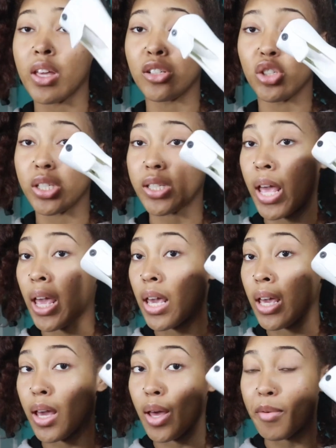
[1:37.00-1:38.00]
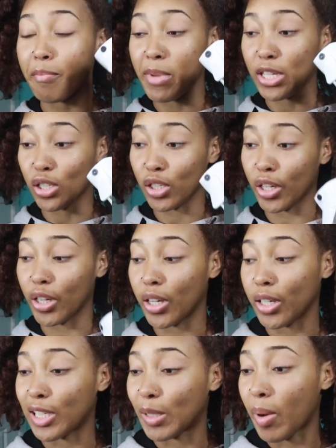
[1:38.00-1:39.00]
then just a
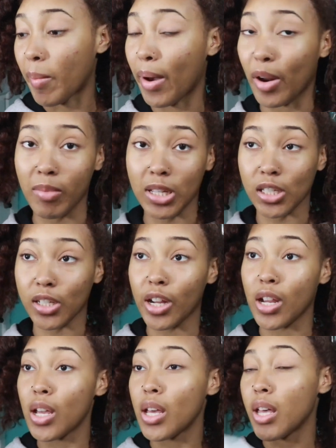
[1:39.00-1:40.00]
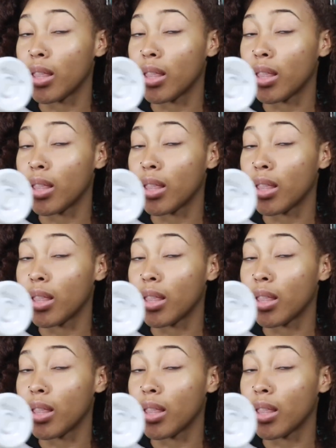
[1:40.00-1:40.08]
mister, a spray bottle mister.